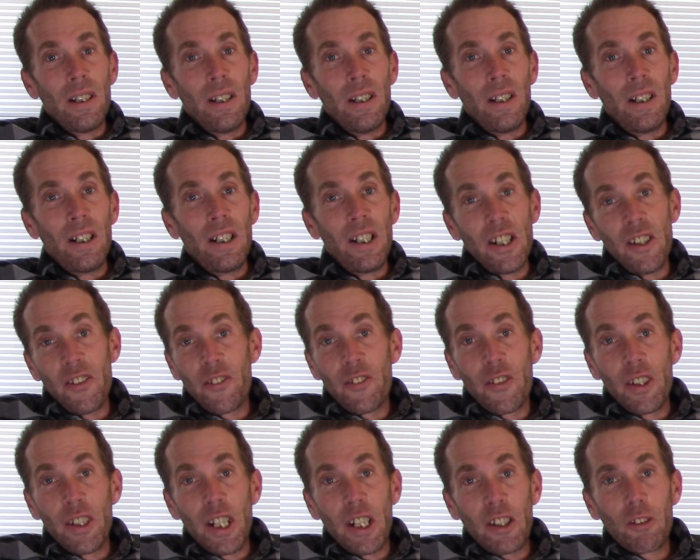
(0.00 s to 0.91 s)

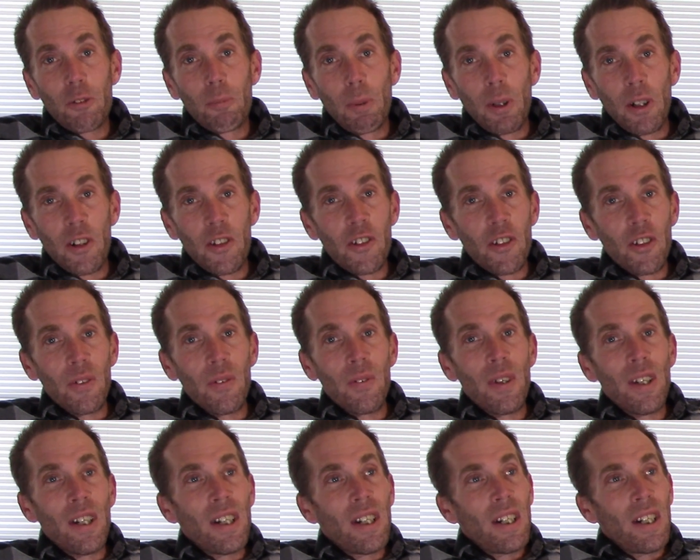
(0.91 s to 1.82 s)
as the next person,
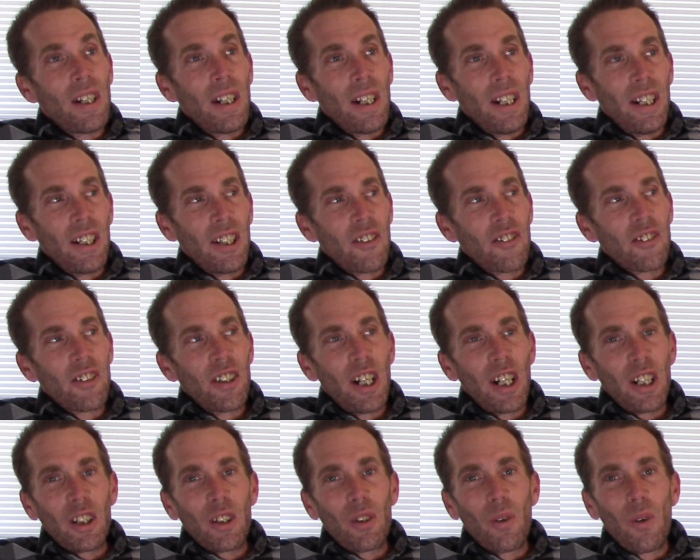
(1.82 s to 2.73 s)
and it's
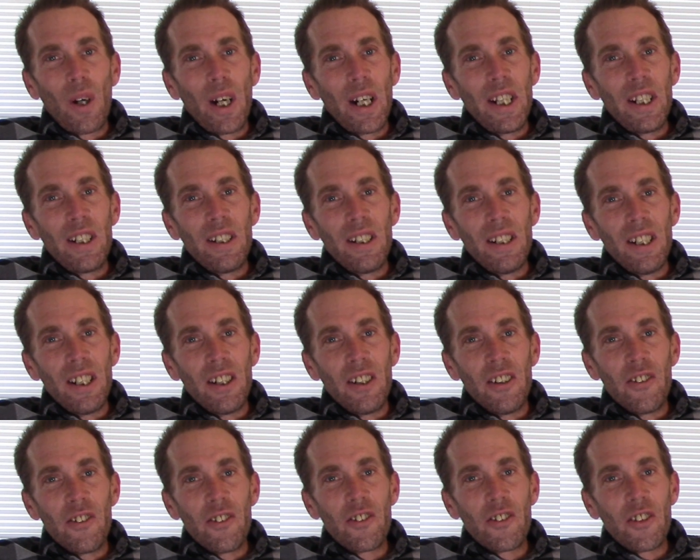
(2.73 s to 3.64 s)
not quite
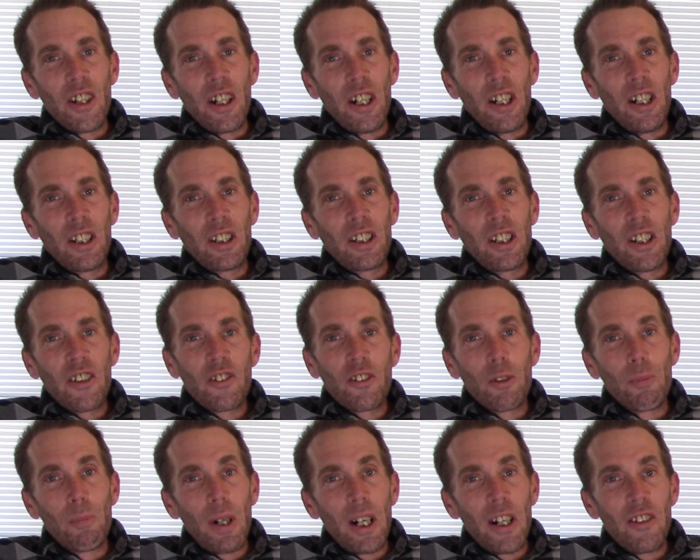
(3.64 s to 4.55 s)
as
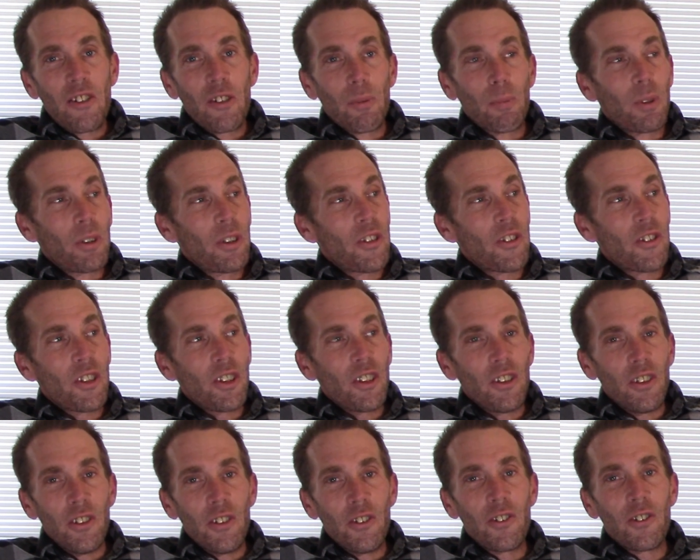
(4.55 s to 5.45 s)
customizable as it
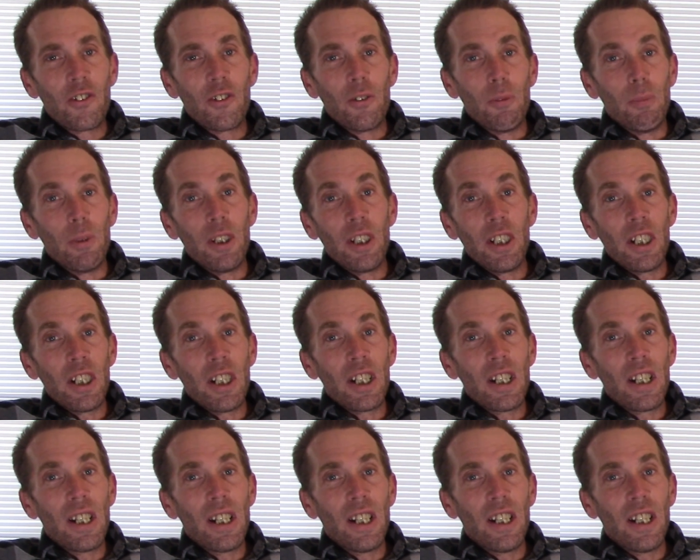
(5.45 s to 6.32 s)
used to be.